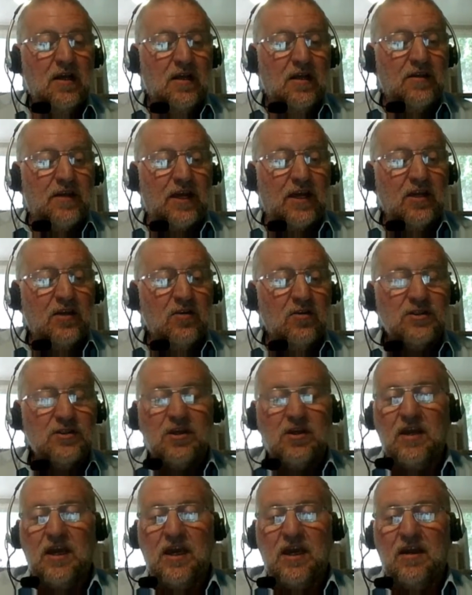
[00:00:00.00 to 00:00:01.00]
Yeah. They can
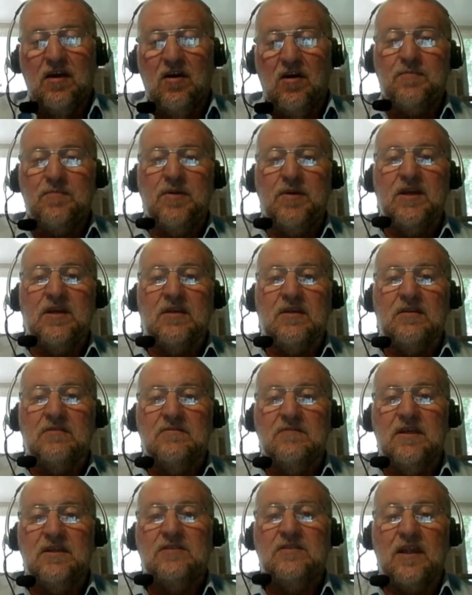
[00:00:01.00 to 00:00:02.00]
also get IP,
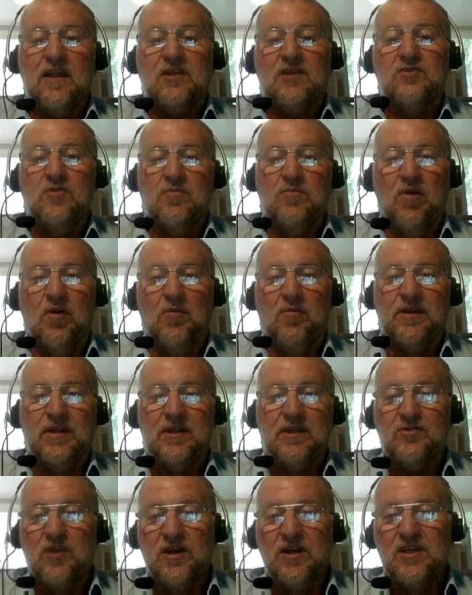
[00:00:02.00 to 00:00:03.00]
intellectual
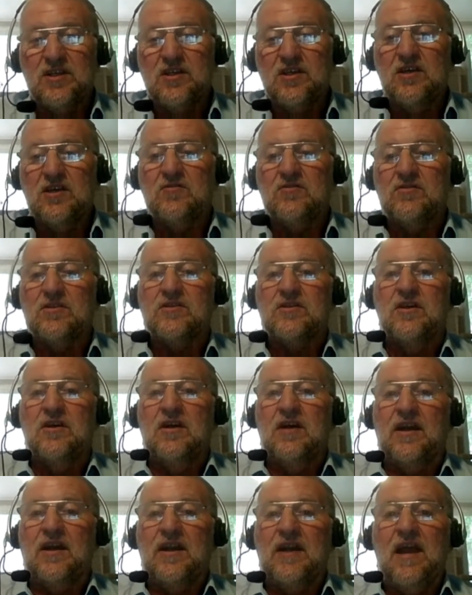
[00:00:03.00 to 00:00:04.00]
property, trade secrets,
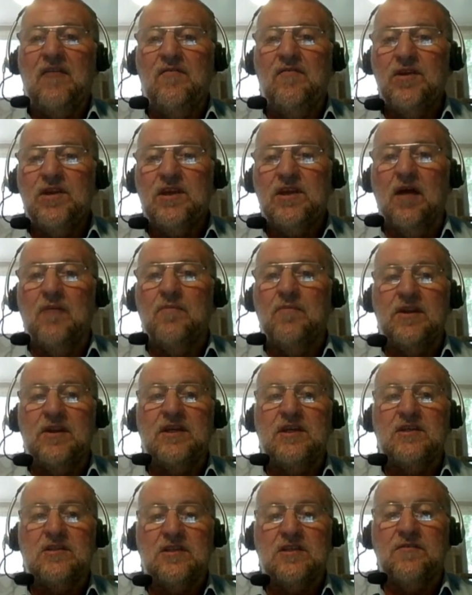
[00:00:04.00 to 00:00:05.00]
and every
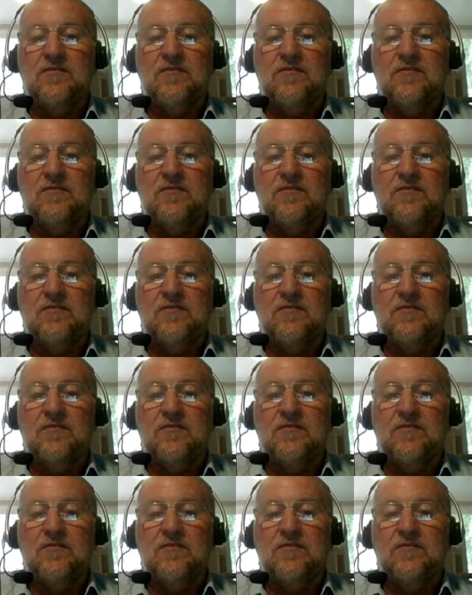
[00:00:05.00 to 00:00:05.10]
company is